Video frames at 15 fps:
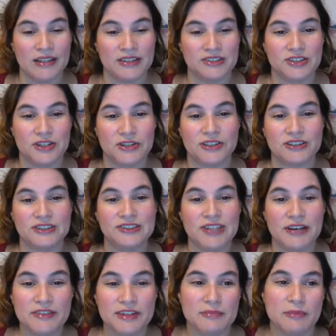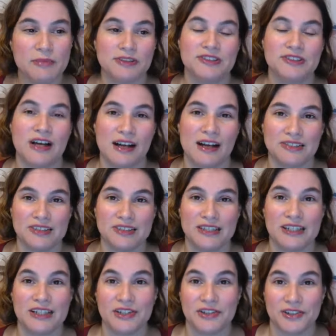So your 7th most toxic
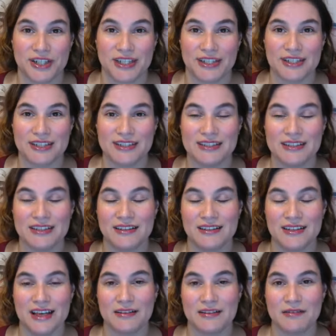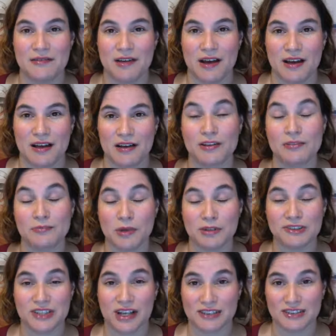ingredient that, or
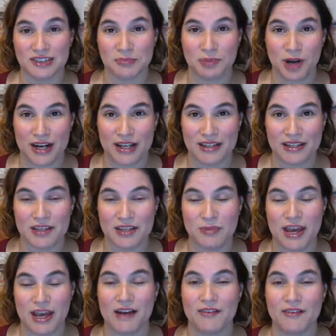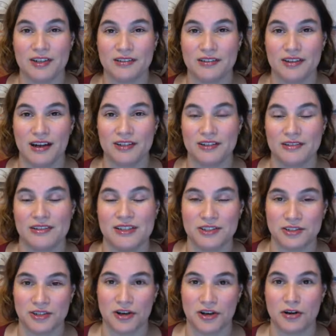most toxic product that you may have in
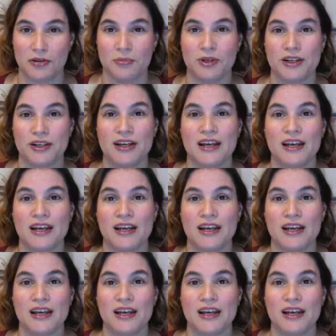your home or